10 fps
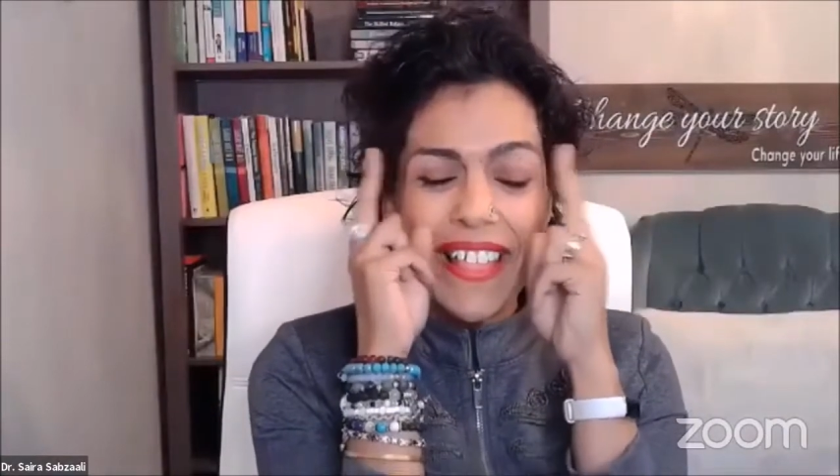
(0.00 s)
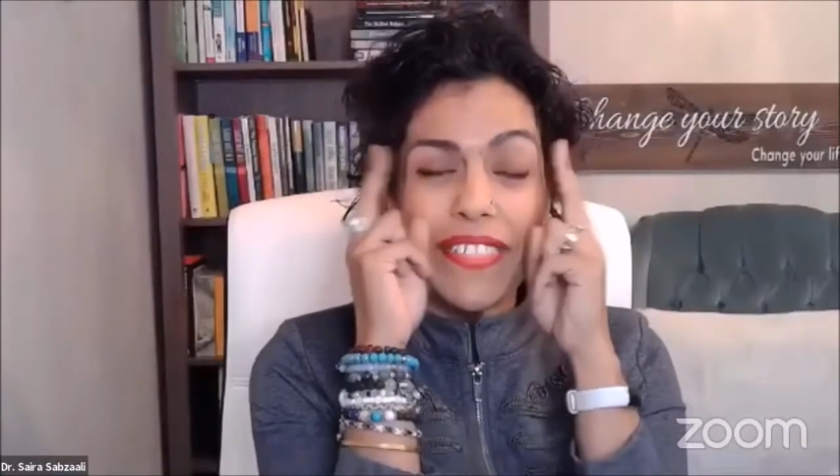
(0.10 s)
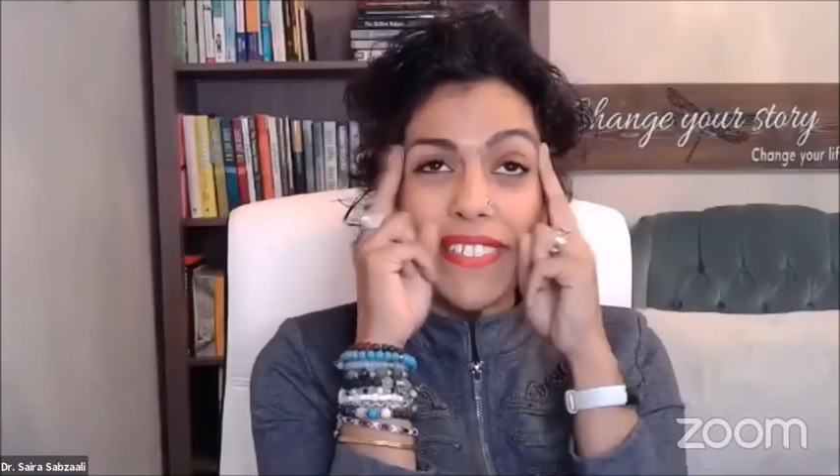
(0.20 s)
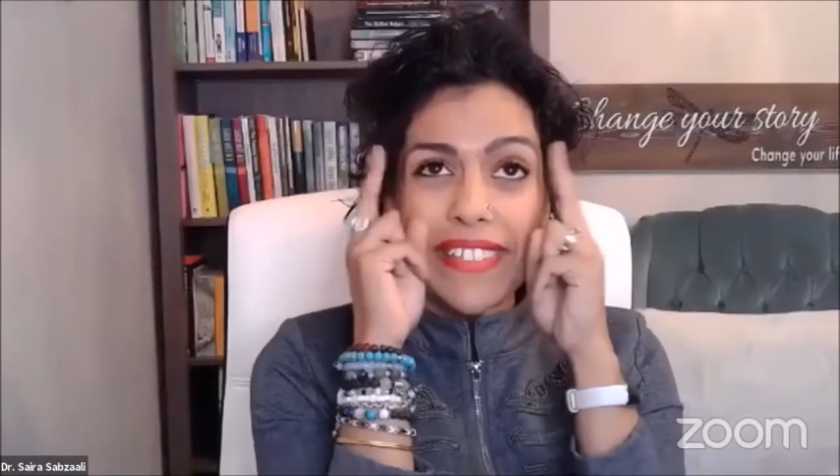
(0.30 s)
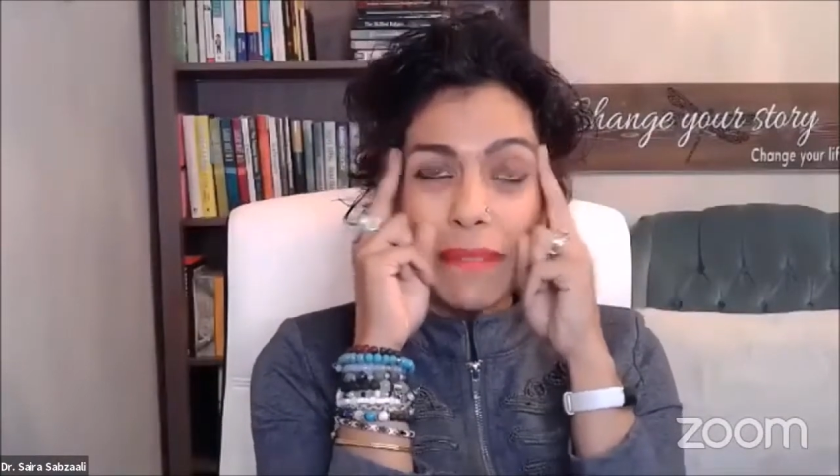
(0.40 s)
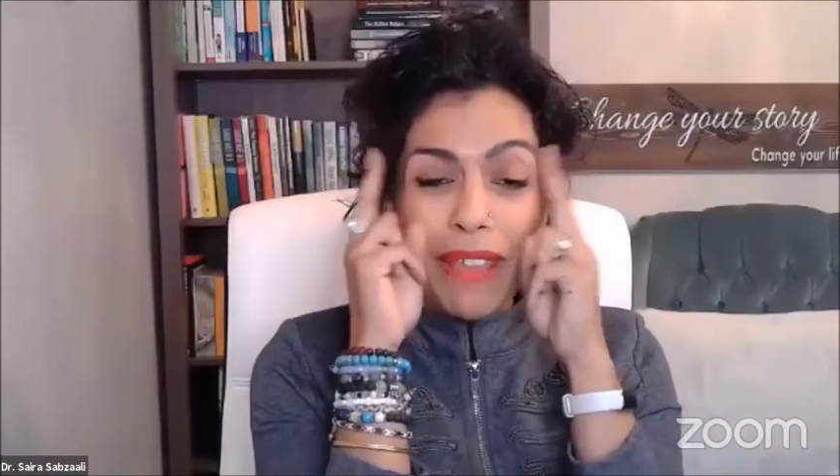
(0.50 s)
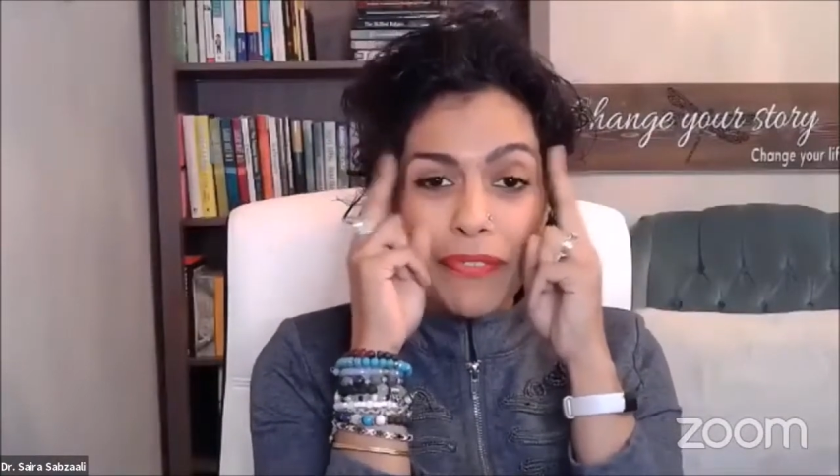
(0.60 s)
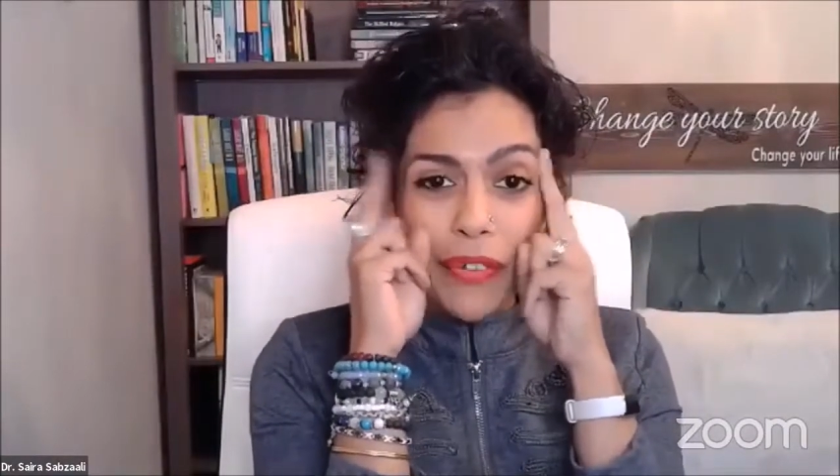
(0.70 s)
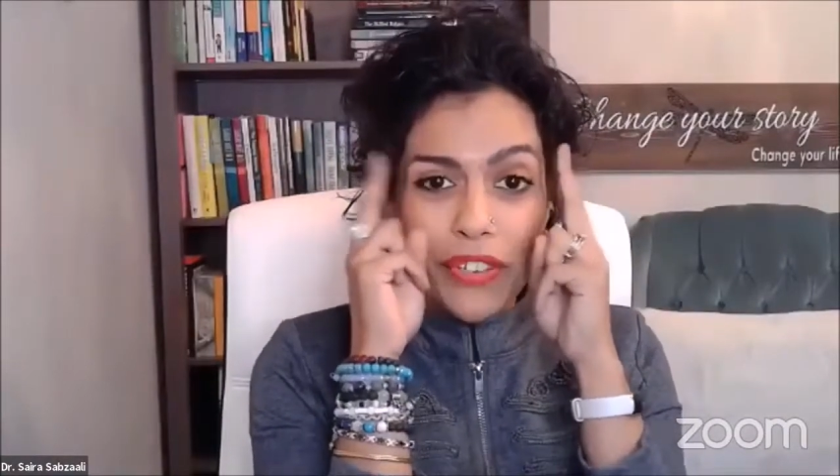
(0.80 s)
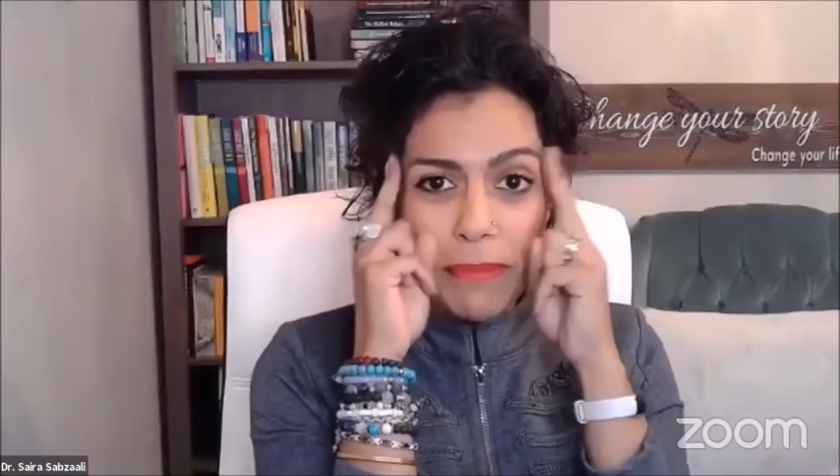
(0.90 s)
This is my
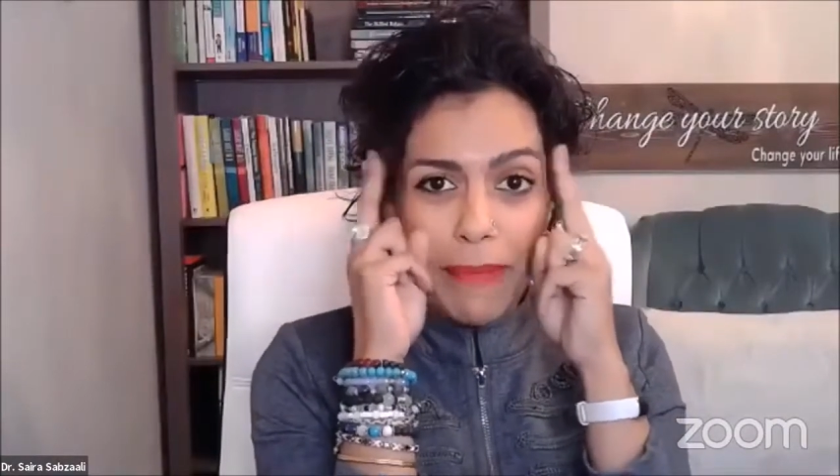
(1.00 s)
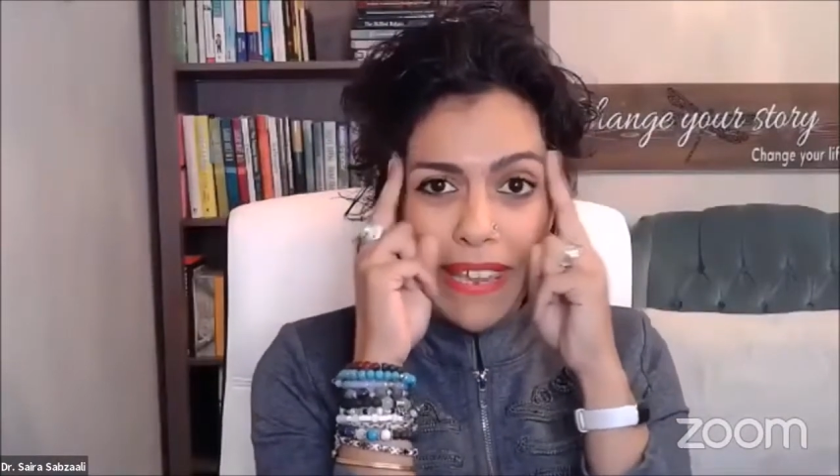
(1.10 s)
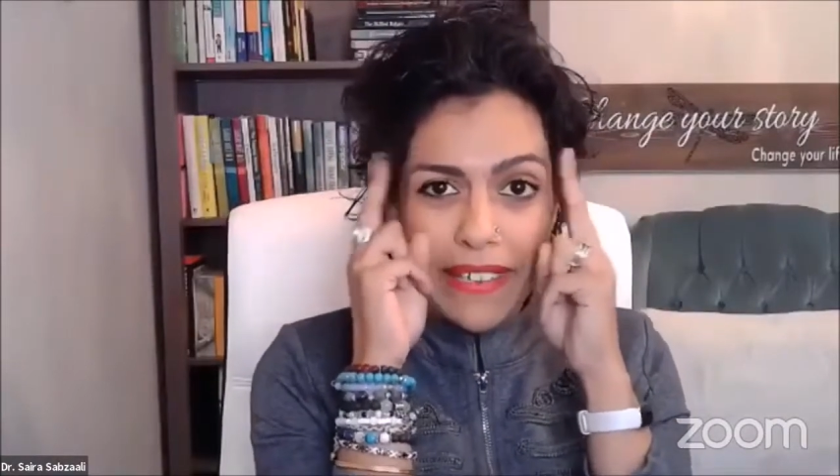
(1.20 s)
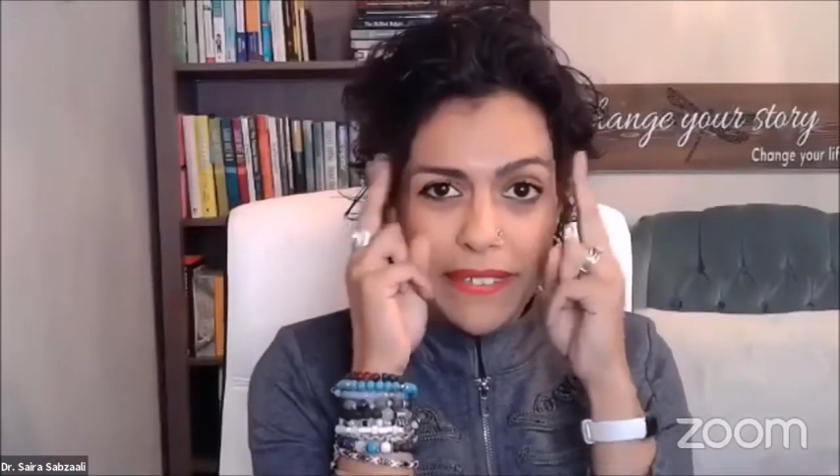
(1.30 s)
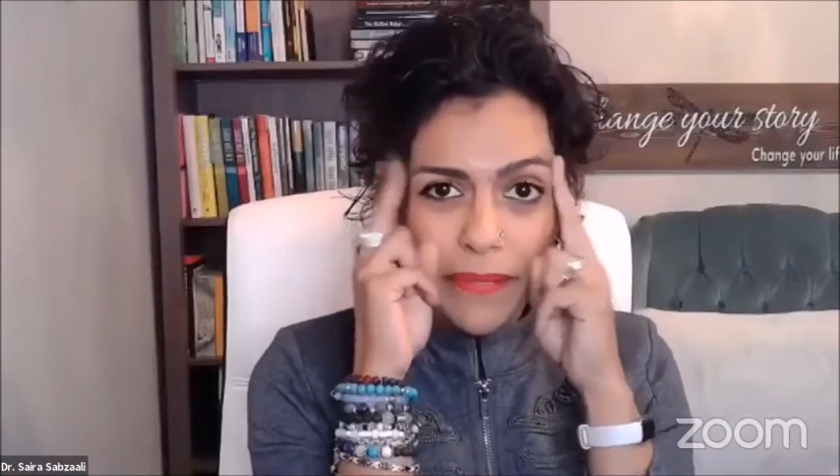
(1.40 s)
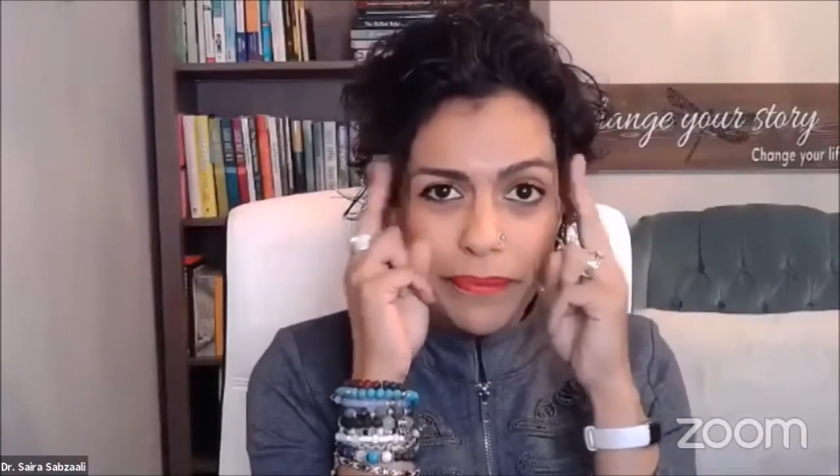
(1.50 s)
first mate.